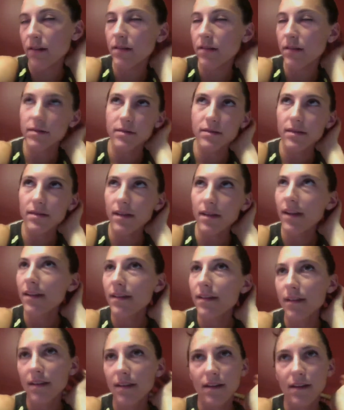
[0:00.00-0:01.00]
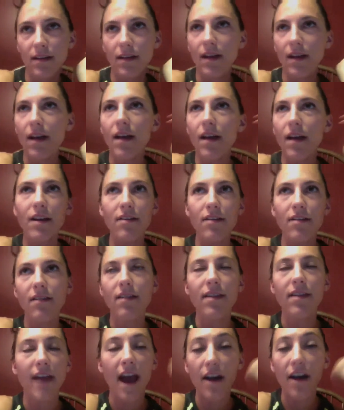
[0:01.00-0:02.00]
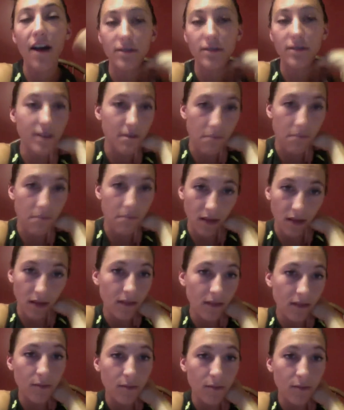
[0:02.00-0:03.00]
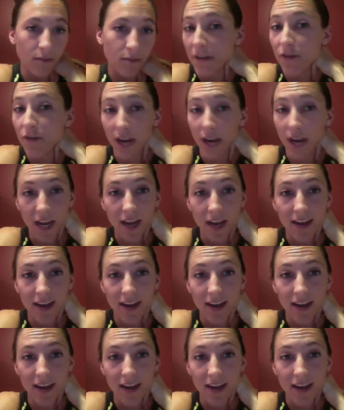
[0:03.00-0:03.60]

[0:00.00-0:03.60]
Like another 1,000 a month would be great.